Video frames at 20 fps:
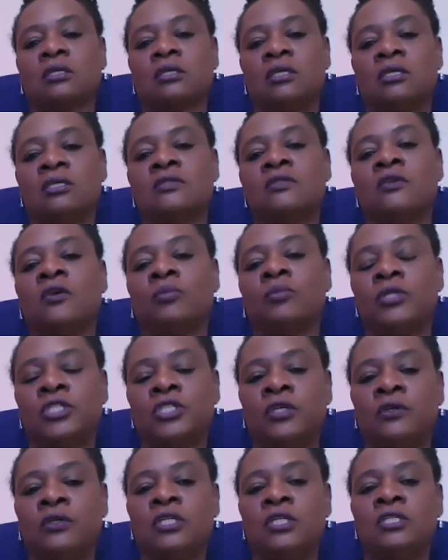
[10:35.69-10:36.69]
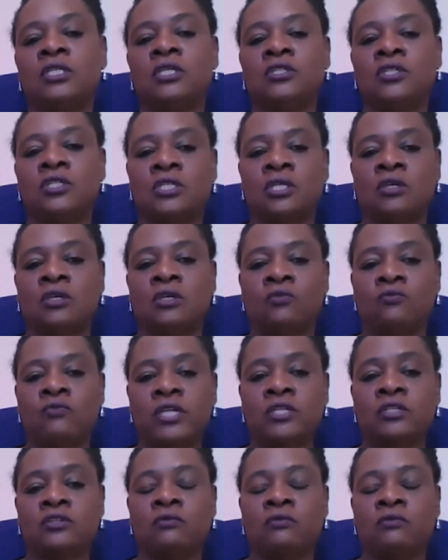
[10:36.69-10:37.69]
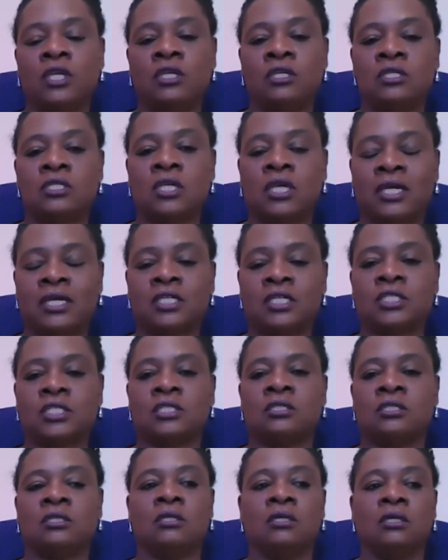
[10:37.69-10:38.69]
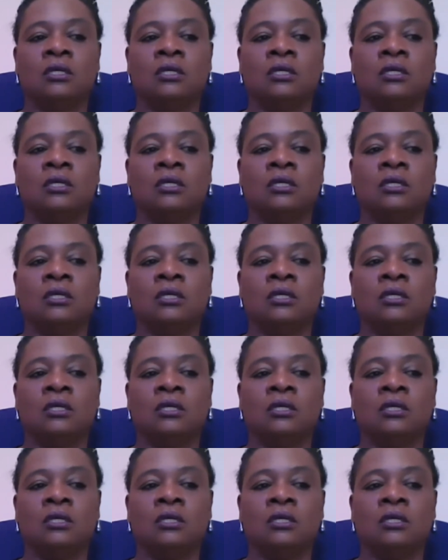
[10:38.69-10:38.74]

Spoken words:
is the opportunity to turn rhetoric into action,